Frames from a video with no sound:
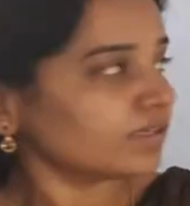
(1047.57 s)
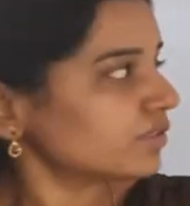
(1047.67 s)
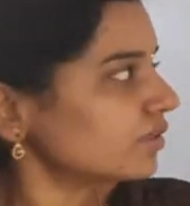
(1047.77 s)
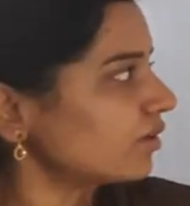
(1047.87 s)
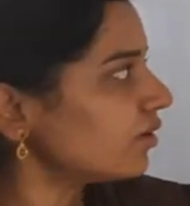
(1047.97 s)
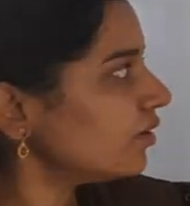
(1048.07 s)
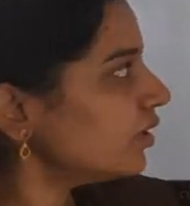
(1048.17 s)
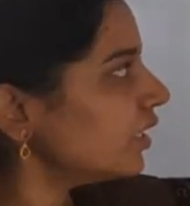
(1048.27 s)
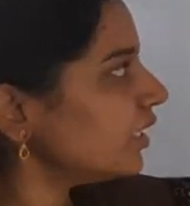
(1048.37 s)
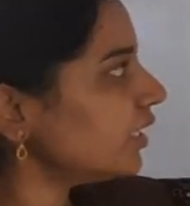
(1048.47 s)
So
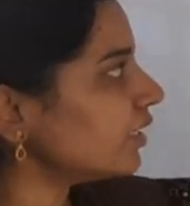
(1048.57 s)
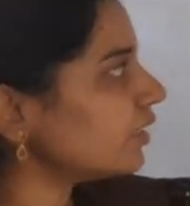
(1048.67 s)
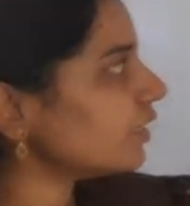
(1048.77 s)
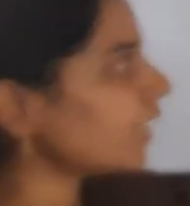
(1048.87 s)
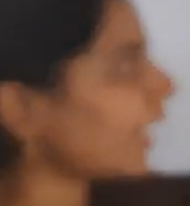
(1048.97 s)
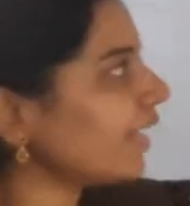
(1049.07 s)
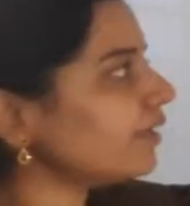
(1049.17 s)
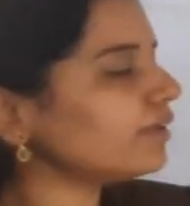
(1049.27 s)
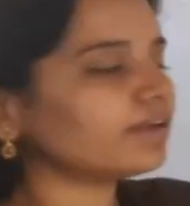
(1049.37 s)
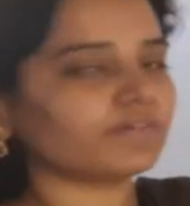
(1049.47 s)
here
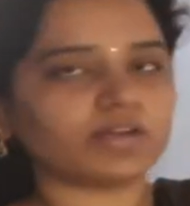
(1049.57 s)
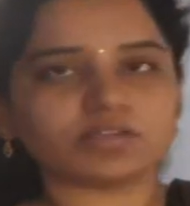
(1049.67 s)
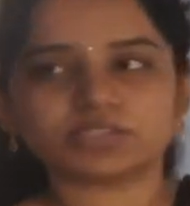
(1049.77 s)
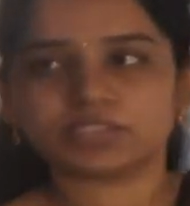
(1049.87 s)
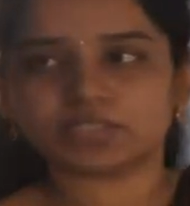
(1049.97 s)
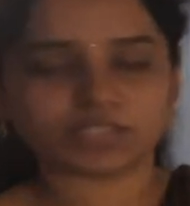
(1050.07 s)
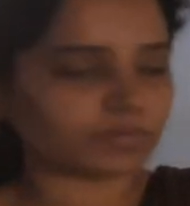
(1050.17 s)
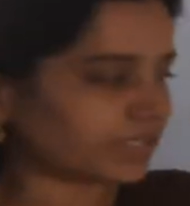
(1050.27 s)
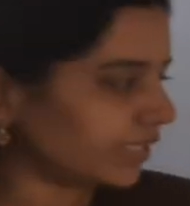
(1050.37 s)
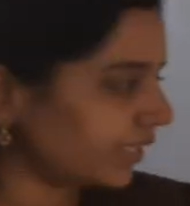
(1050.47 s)
angular velocity nothing
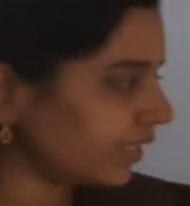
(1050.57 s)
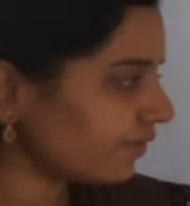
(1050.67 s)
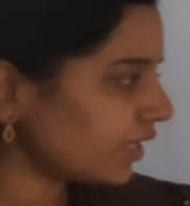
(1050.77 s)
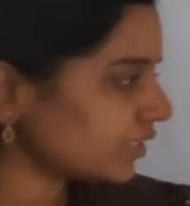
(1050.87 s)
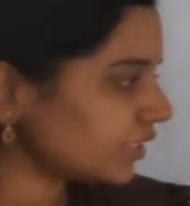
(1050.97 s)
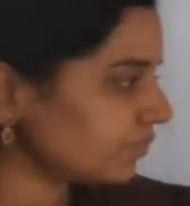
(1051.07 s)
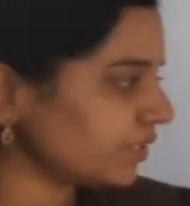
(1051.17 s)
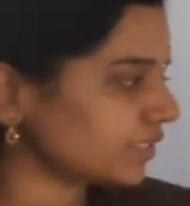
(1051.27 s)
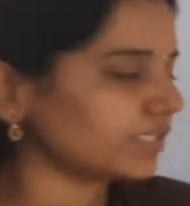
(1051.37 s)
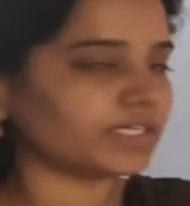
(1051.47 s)
but, linear velocity
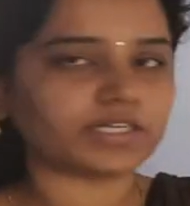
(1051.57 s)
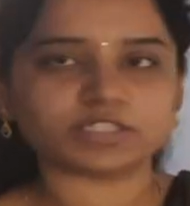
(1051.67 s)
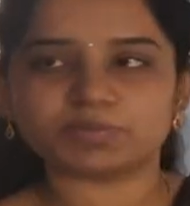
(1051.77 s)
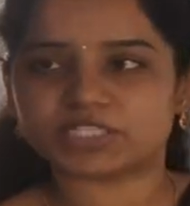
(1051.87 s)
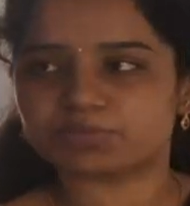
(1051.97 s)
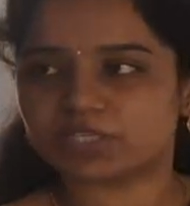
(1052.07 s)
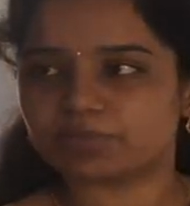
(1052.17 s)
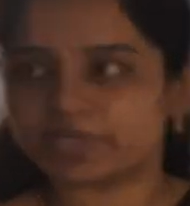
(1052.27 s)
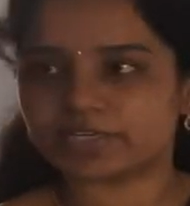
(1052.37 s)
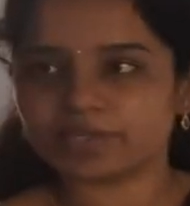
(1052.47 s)
means linear displacement
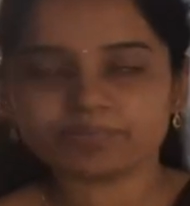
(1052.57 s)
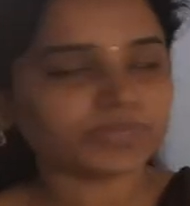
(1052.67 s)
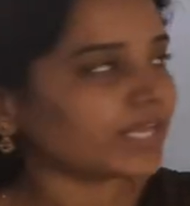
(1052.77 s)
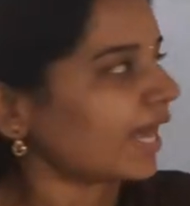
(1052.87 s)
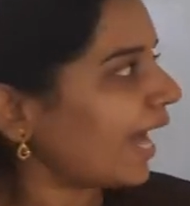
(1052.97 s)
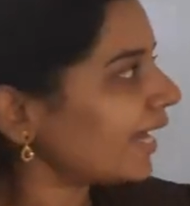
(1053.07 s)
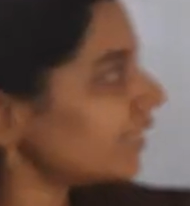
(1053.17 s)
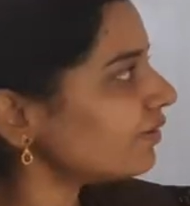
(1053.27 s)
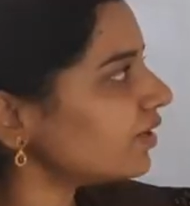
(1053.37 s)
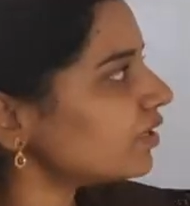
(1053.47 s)
by time,
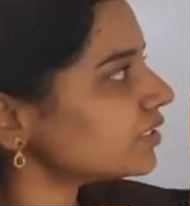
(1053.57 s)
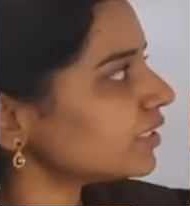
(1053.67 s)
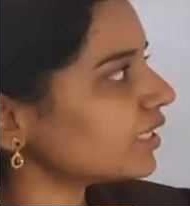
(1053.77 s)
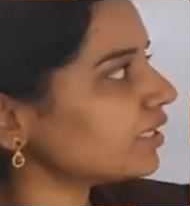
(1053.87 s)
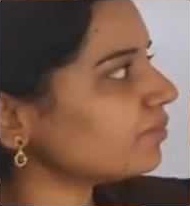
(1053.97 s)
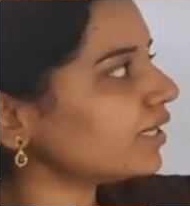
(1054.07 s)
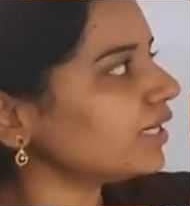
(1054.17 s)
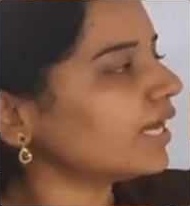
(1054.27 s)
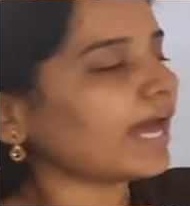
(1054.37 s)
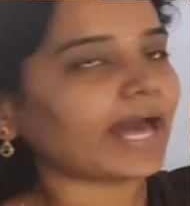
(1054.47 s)
angular velocity nothing but
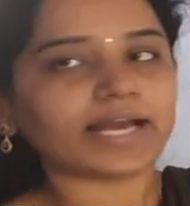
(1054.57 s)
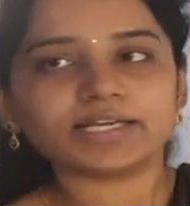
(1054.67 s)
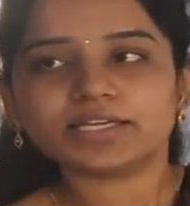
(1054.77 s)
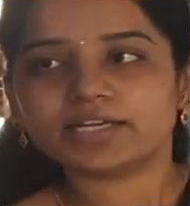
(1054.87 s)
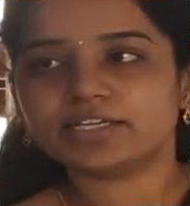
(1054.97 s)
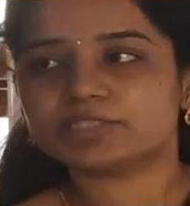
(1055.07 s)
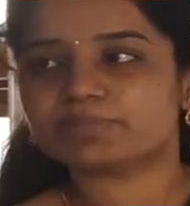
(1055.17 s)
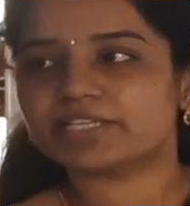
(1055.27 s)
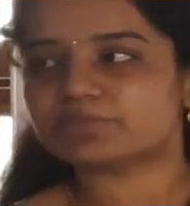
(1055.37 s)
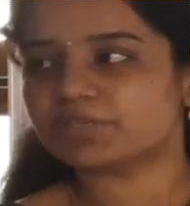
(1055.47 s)
angular
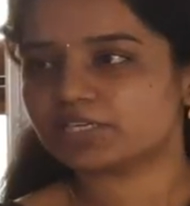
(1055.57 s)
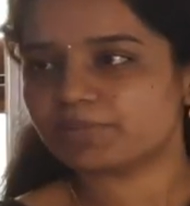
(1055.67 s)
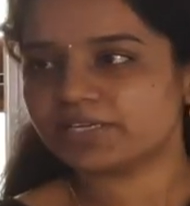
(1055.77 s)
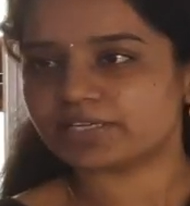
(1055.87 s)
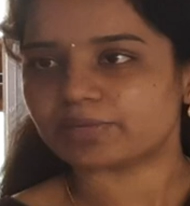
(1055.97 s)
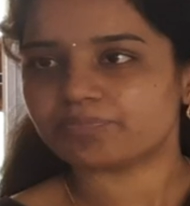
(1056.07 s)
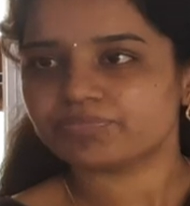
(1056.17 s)
displacement by time.